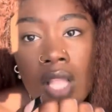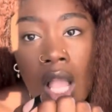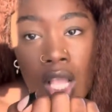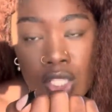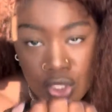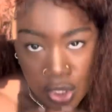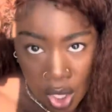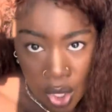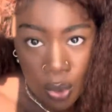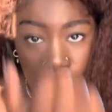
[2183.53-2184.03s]

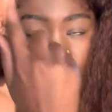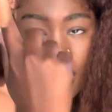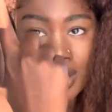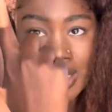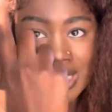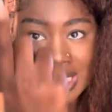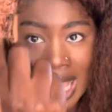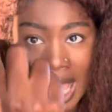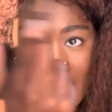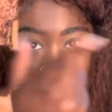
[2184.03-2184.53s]
zone
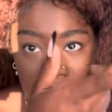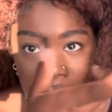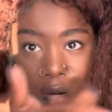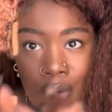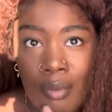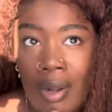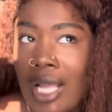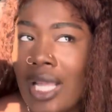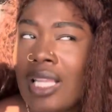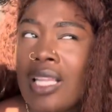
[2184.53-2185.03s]
sign
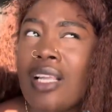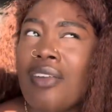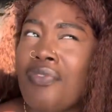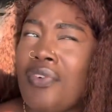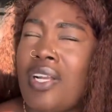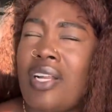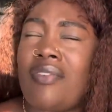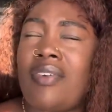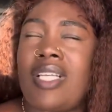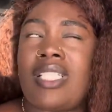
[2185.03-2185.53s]
directly in
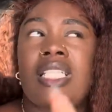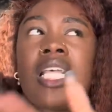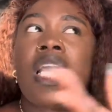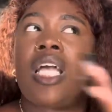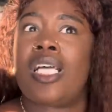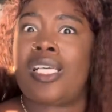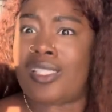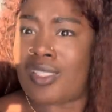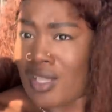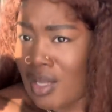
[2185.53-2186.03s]
front of us.
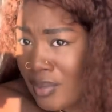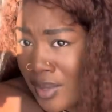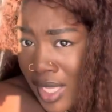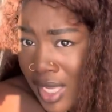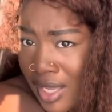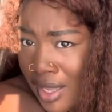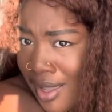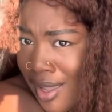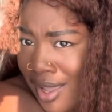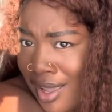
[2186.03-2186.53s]
So I'm
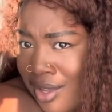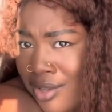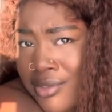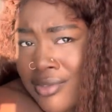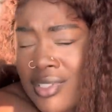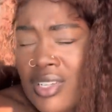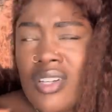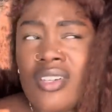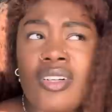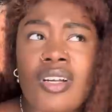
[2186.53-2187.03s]
like, I
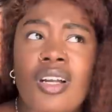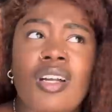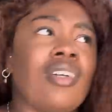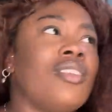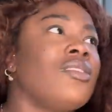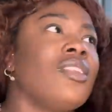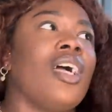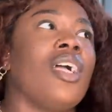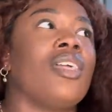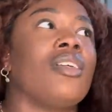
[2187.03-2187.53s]
don't know,
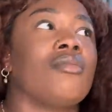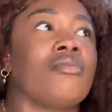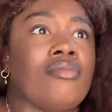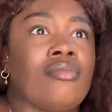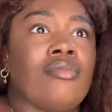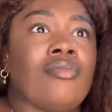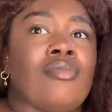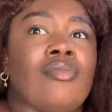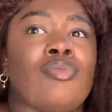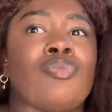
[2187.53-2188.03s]
girl.
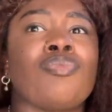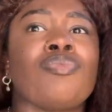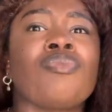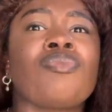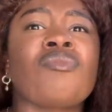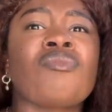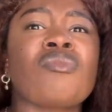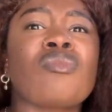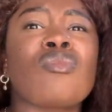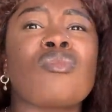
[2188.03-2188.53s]
I'm like,
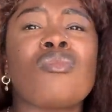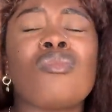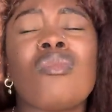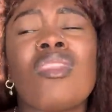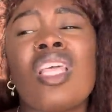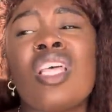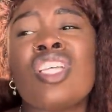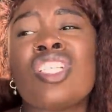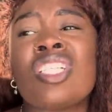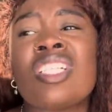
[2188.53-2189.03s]

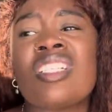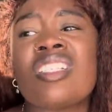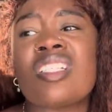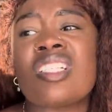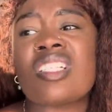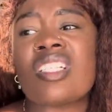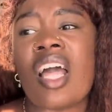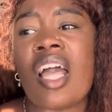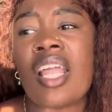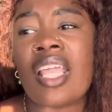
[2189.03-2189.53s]
and she's
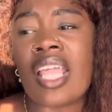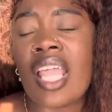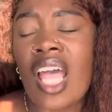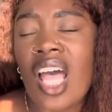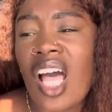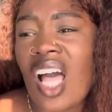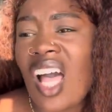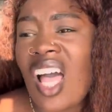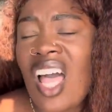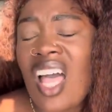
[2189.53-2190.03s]
just like,
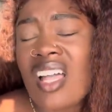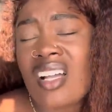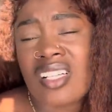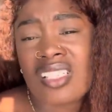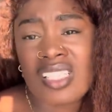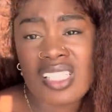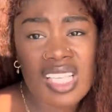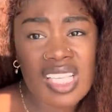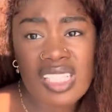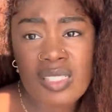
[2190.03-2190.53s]
yeah,
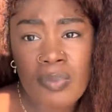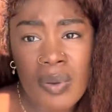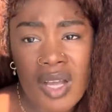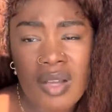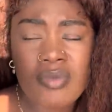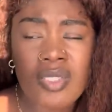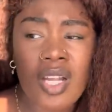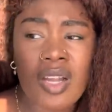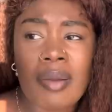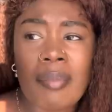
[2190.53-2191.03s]
because these
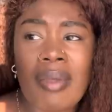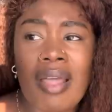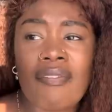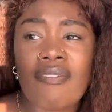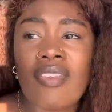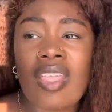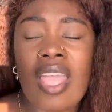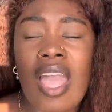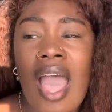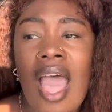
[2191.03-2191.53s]
pumps hurt my
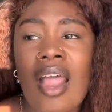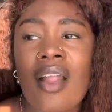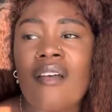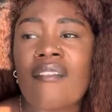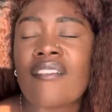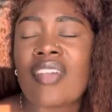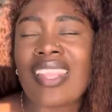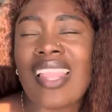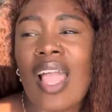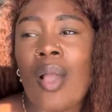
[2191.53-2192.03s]
feet. I
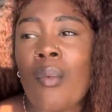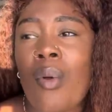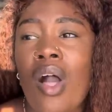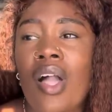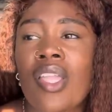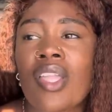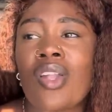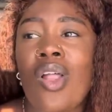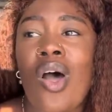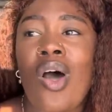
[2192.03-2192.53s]
don't feel like
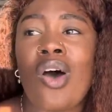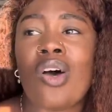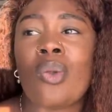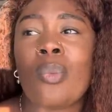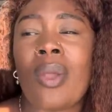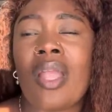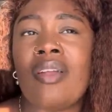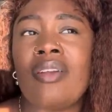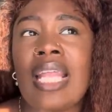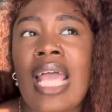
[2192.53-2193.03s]
walking all the
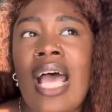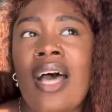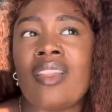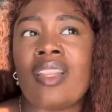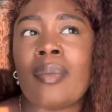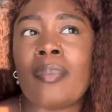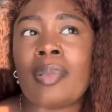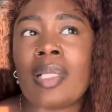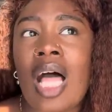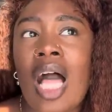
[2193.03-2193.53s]
way down
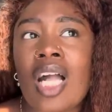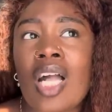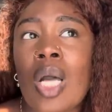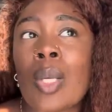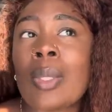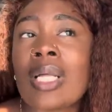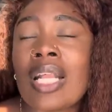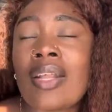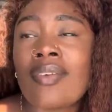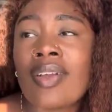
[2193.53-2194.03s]
the block or
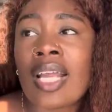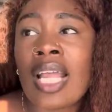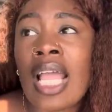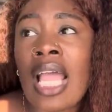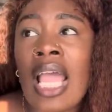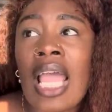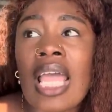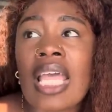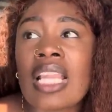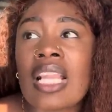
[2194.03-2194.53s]
whatever.
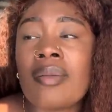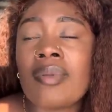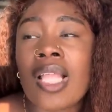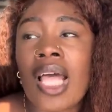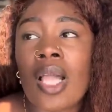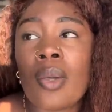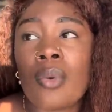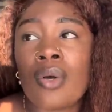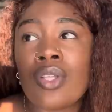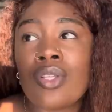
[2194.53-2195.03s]
And I'm
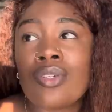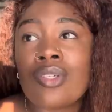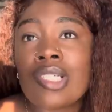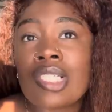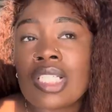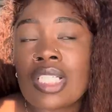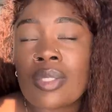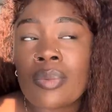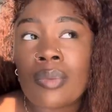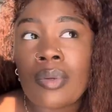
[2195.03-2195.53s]
like, well,
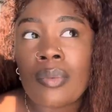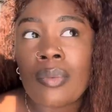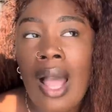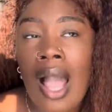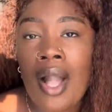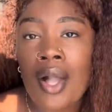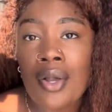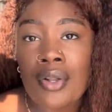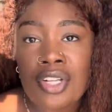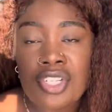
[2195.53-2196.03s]
usually when
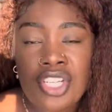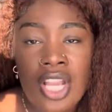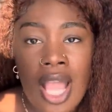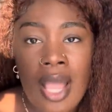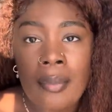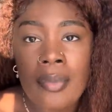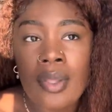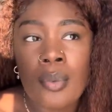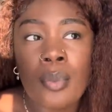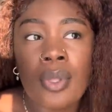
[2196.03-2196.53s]
I go to
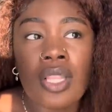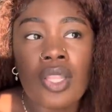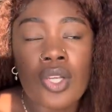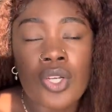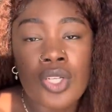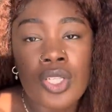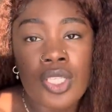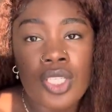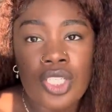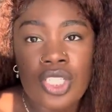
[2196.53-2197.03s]
Chapman, we
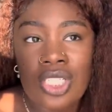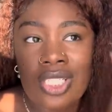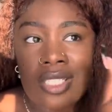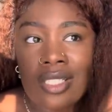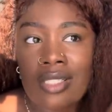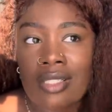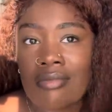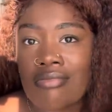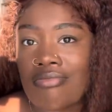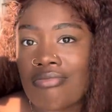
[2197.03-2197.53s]
literally
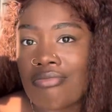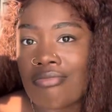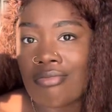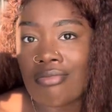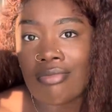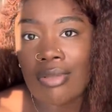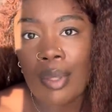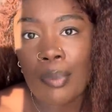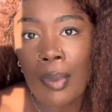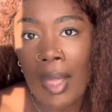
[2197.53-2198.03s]
just,
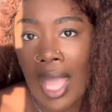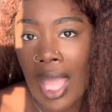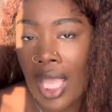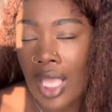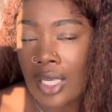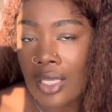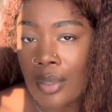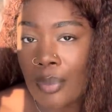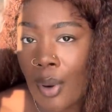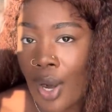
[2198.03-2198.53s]
we
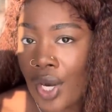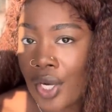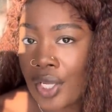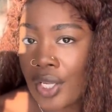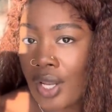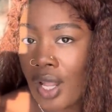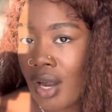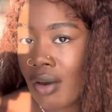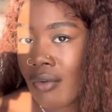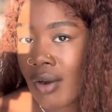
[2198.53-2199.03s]
pay the parking
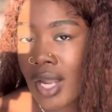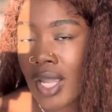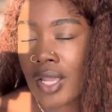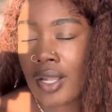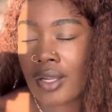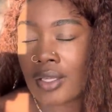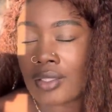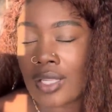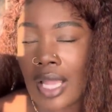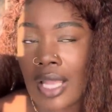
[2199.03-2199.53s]
lot right
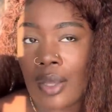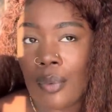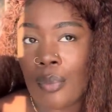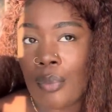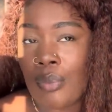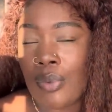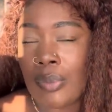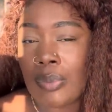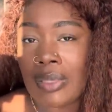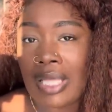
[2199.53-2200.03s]
here. Like,
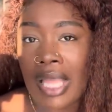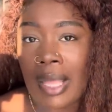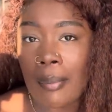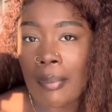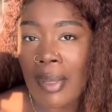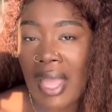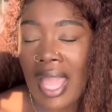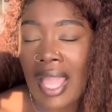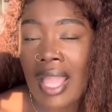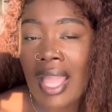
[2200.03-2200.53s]
we
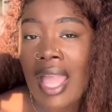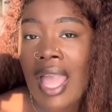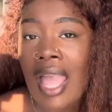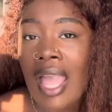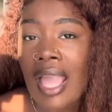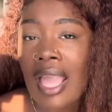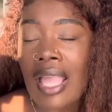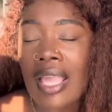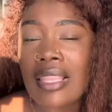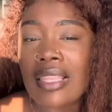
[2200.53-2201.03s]
pay.
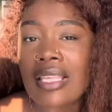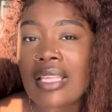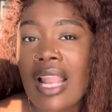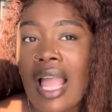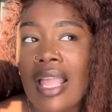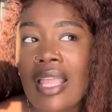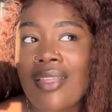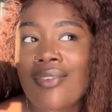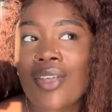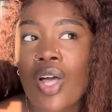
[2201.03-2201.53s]
And then
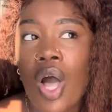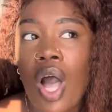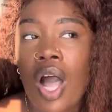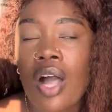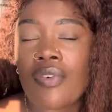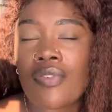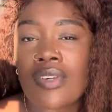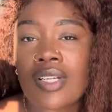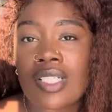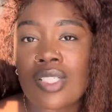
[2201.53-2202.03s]
I even
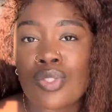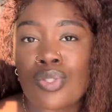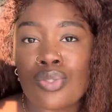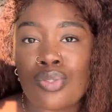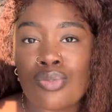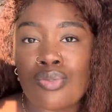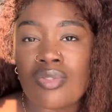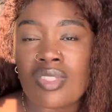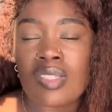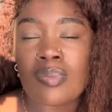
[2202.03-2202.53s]
offered
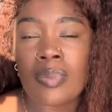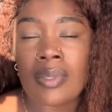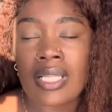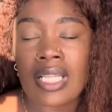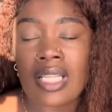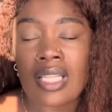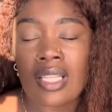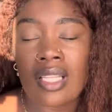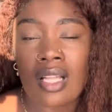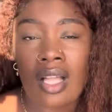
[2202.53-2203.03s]
to
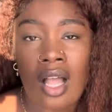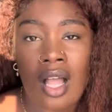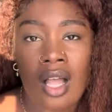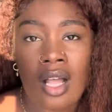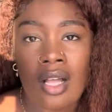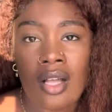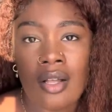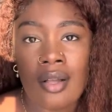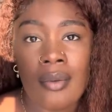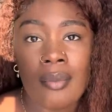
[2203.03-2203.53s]
split
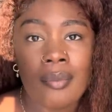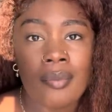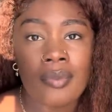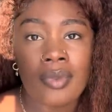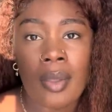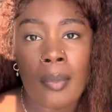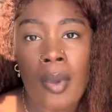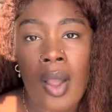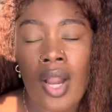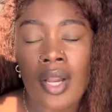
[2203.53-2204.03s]

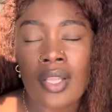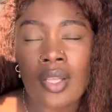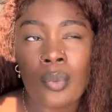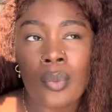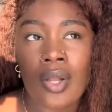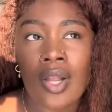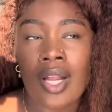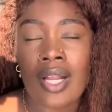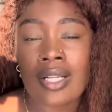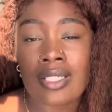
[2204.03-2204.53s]
the parking
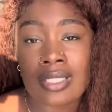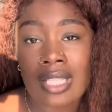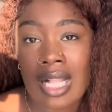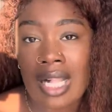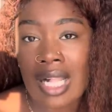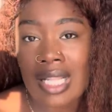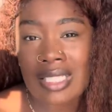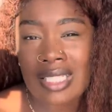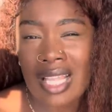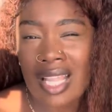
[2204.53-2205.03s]
with her, because like
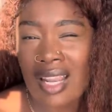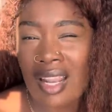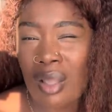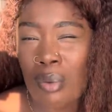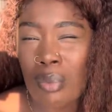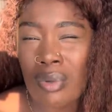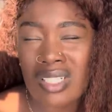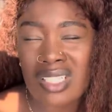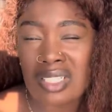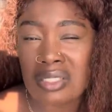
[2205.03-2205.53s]
I said, it
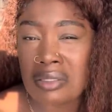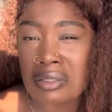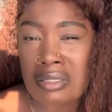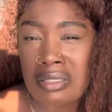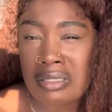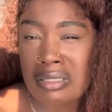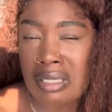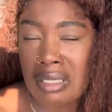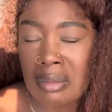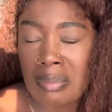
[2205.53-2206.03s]
was a little
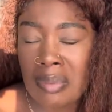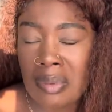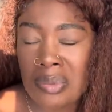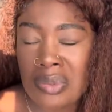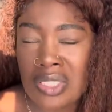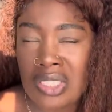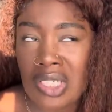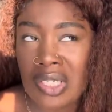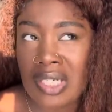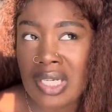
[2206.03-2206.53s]
steep. It
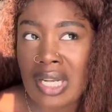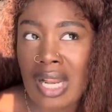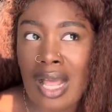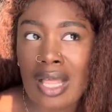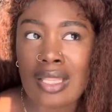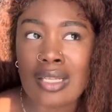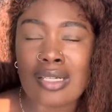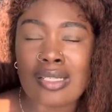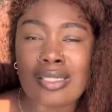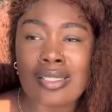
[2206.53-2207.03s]
was
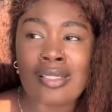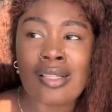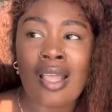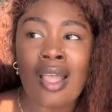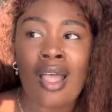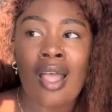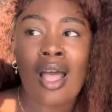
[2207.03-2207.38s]
$30.